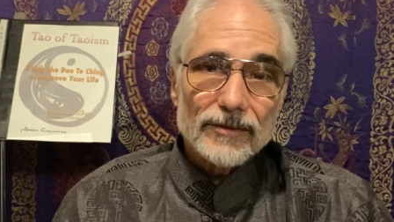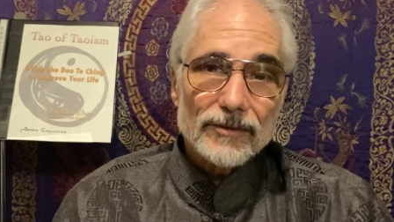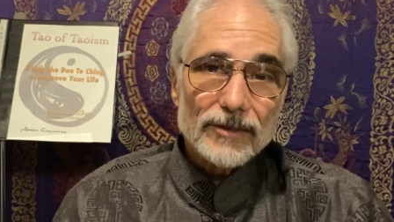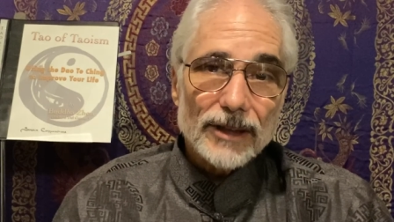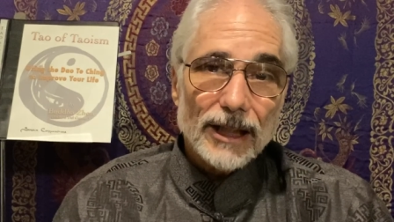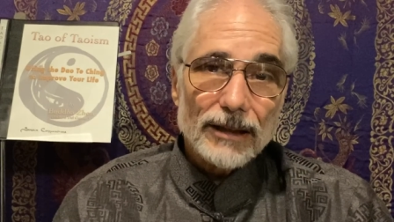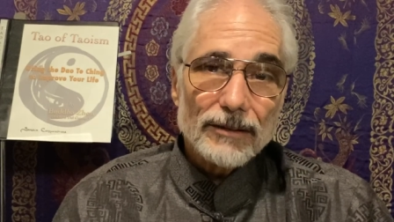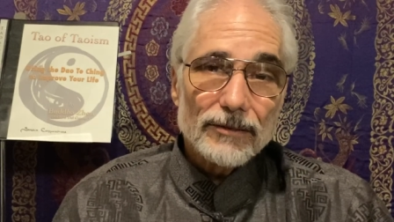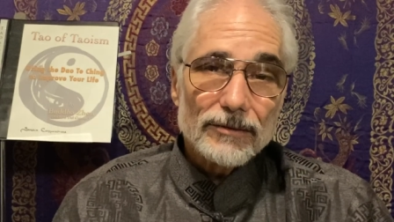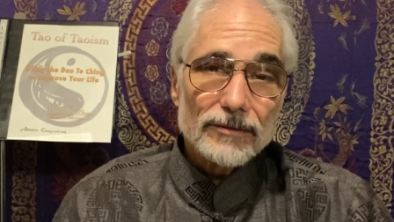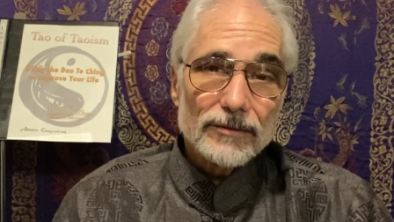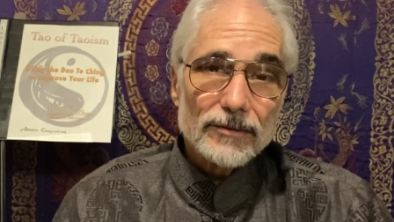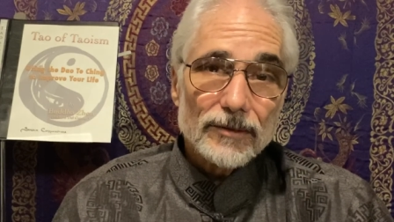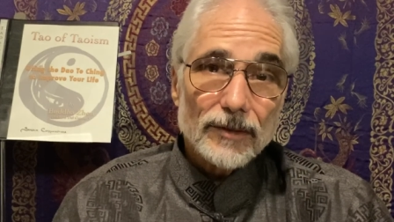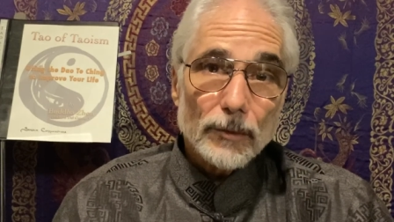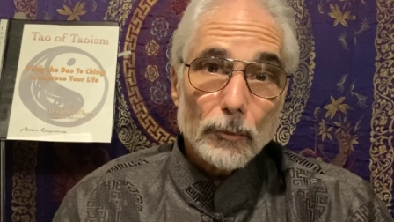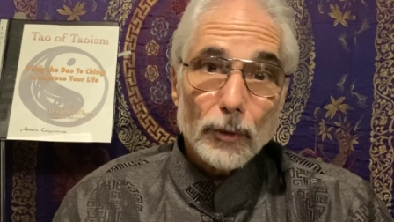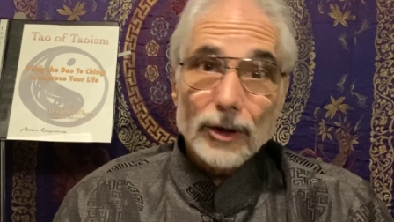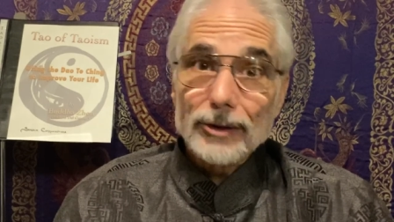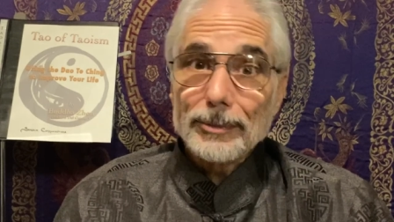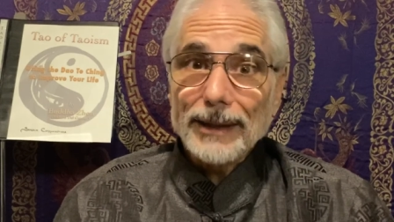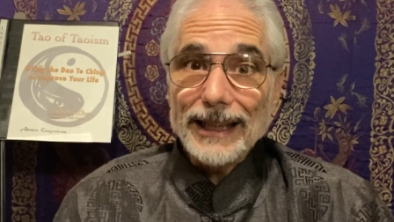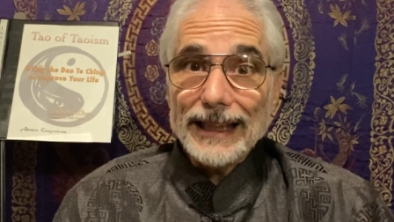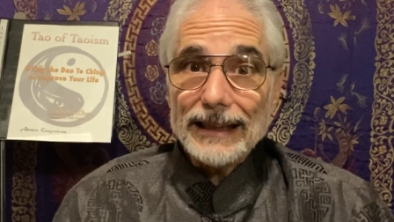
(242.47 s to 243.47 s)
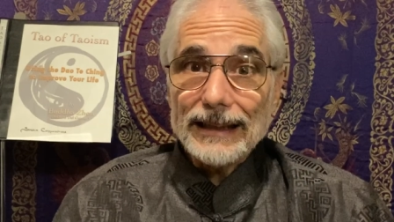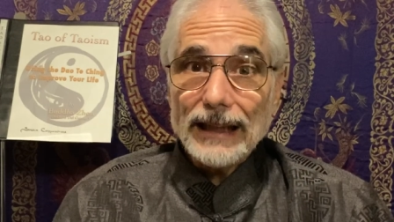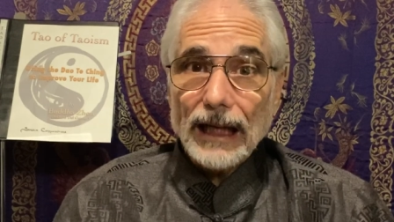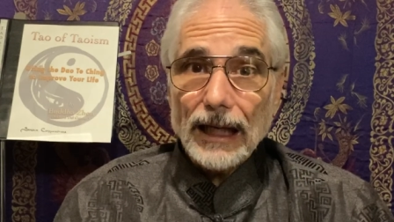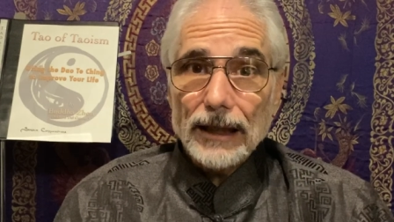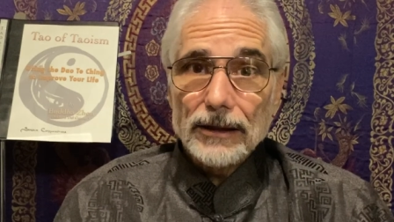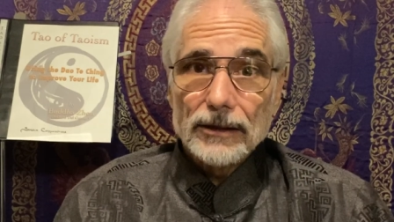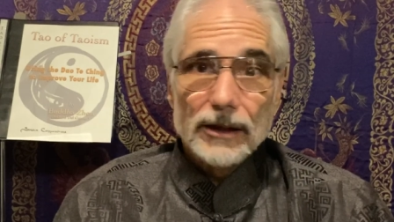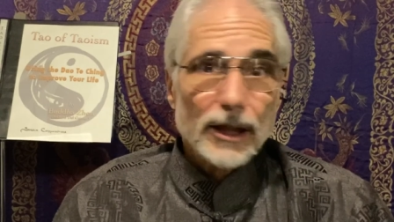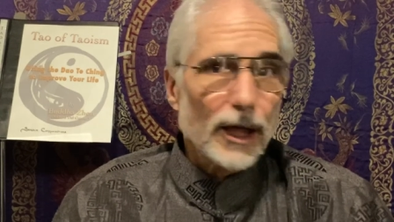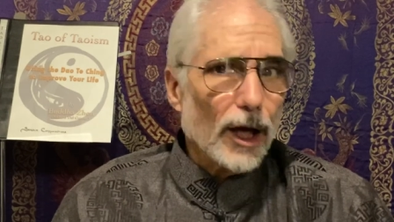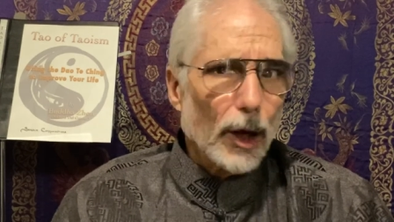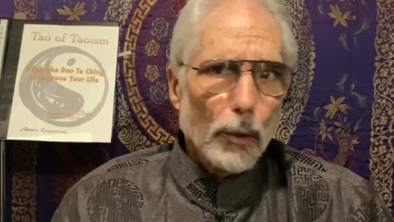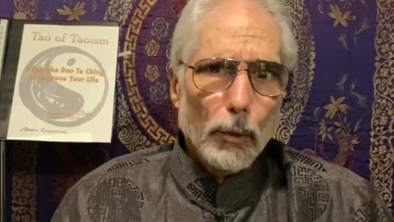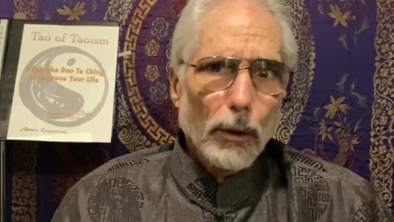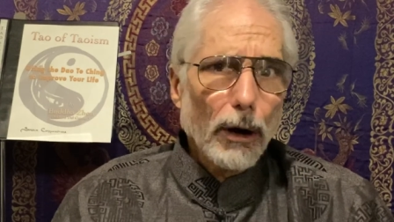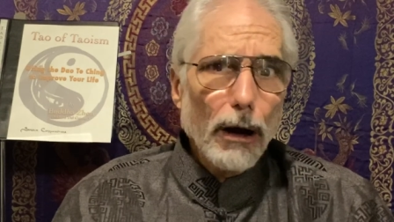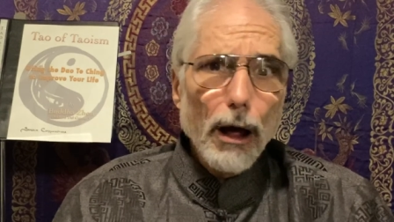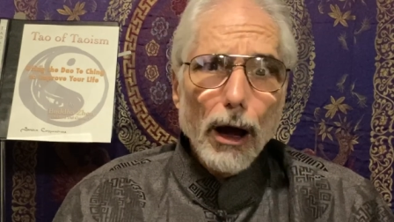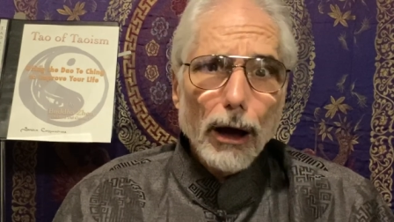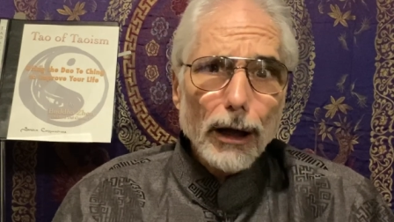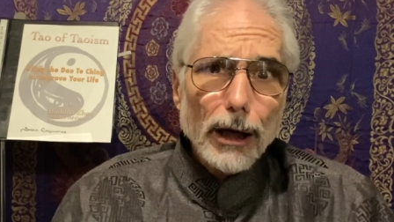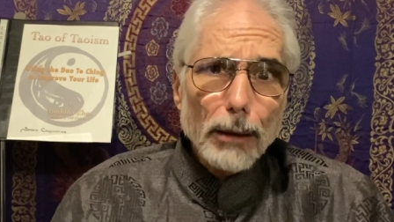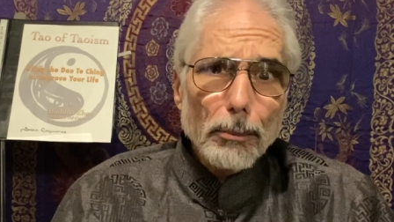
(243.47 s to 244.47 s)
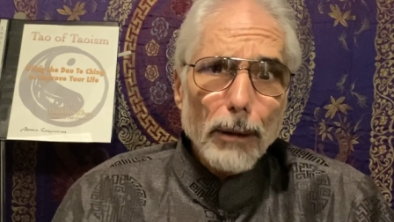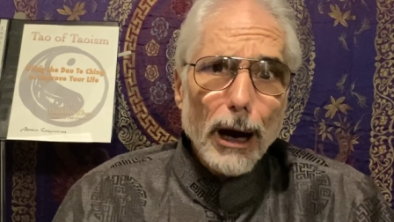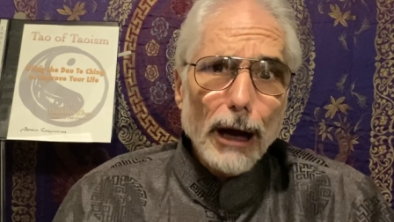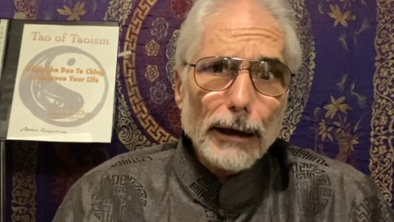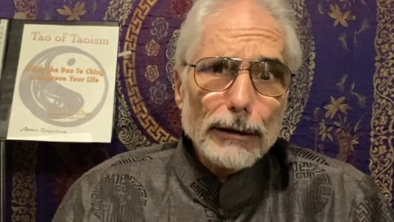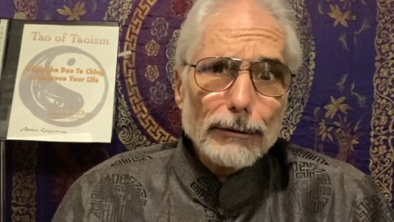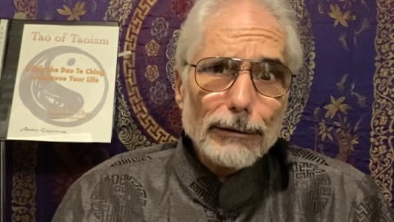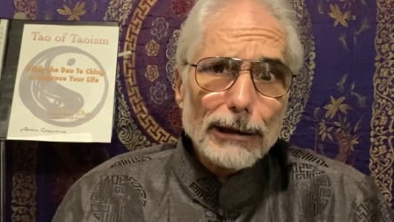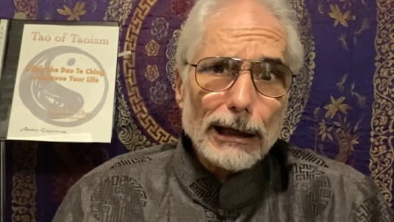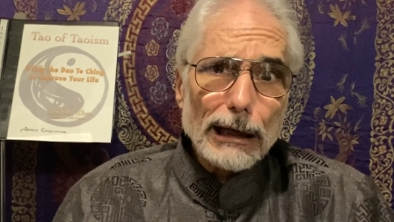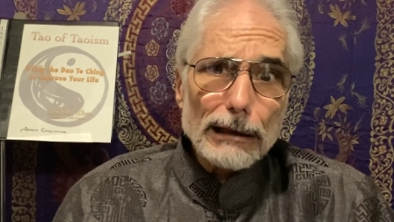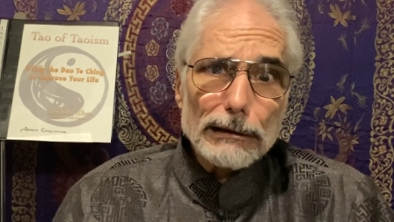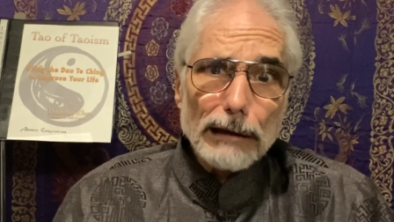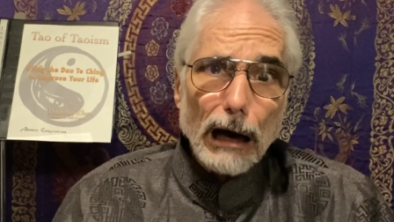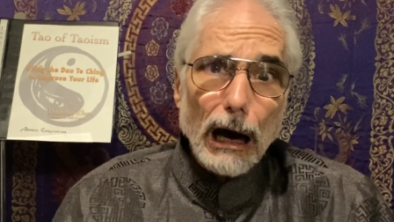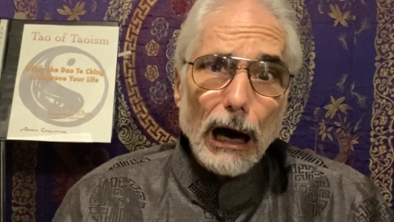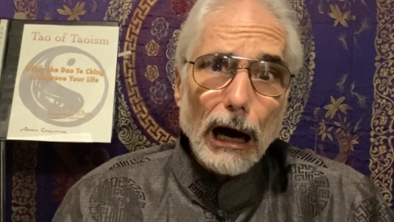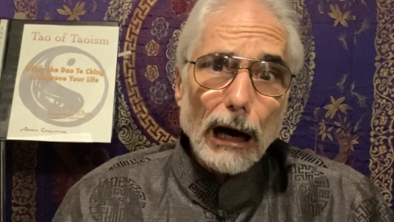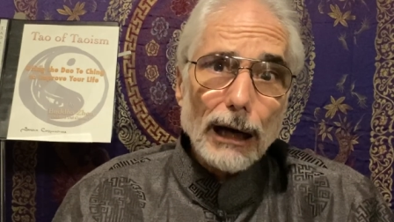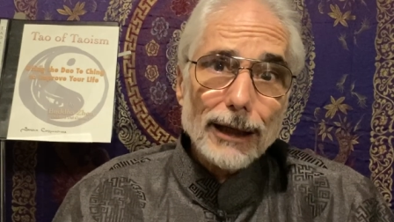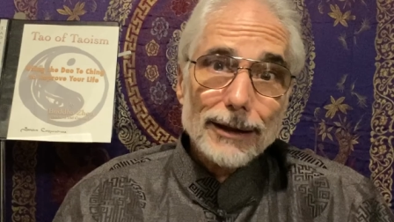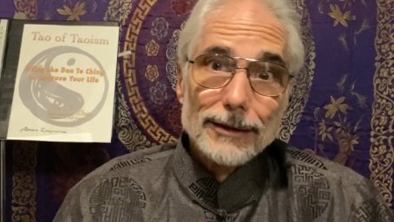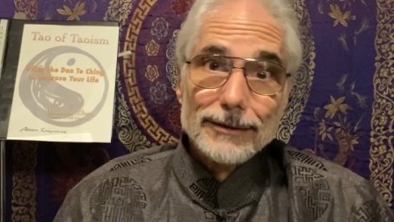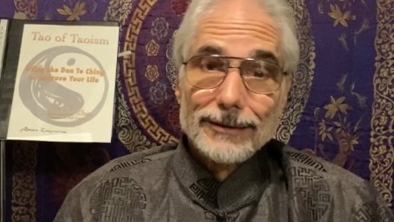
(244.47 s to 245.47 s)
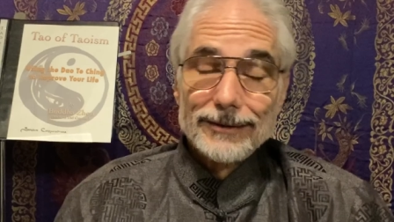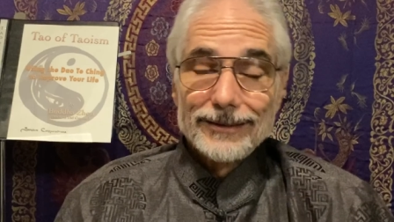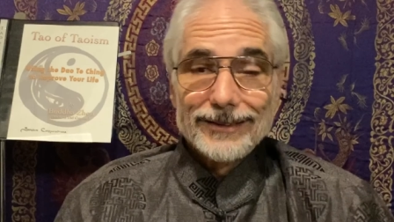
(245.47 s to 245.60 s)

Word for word: Said, where's my guitar? We're not gonna buy you a guitar.